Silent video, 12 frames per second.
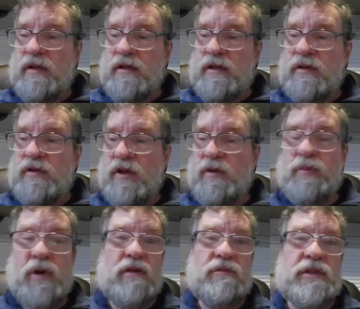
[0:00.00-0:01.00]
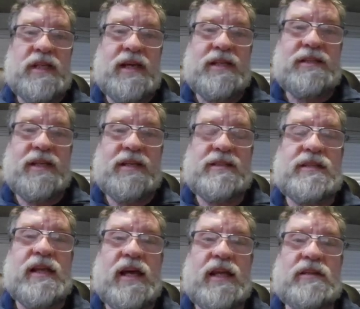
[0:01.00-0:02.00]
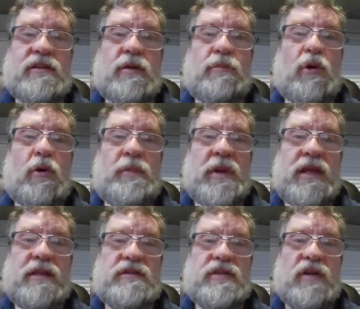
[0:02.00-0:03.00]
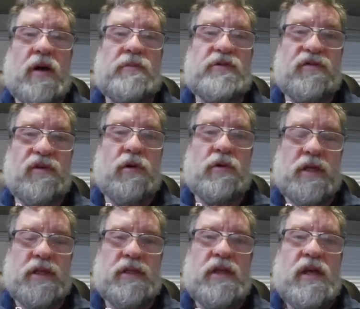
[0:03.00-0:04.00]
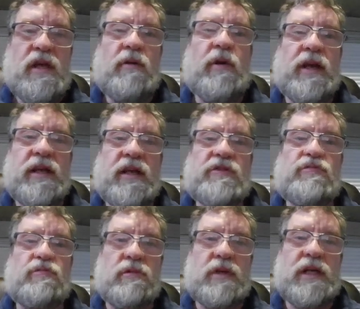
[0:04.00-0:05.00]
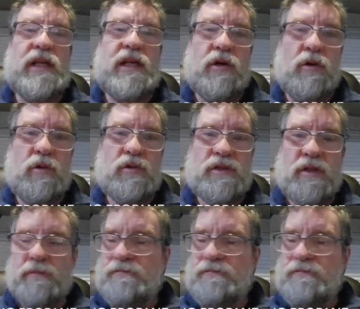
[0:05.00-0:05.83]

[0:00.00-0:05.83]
another problem with that is that the propane stops flowing when it gets really cold.